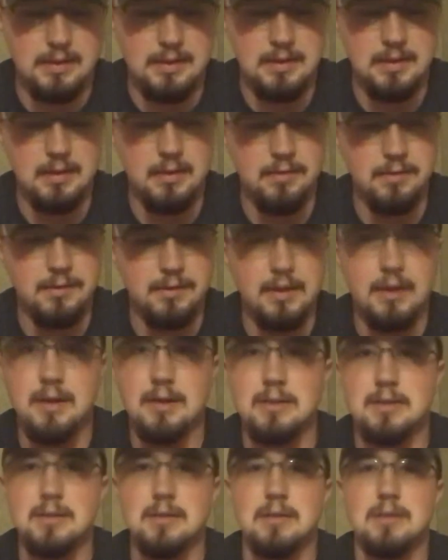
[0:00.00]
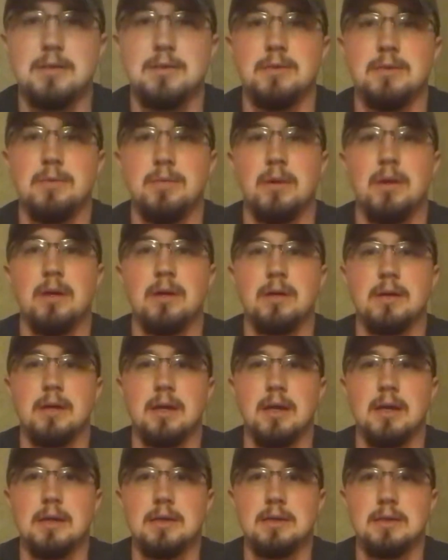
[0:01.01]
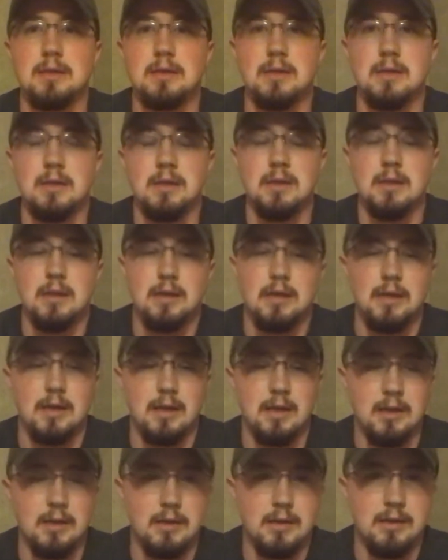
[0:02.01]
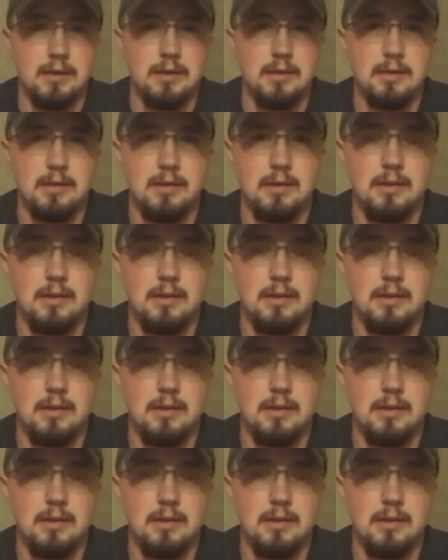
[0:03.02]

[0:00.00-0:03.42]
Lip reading: The other day I was listening to a podcast, and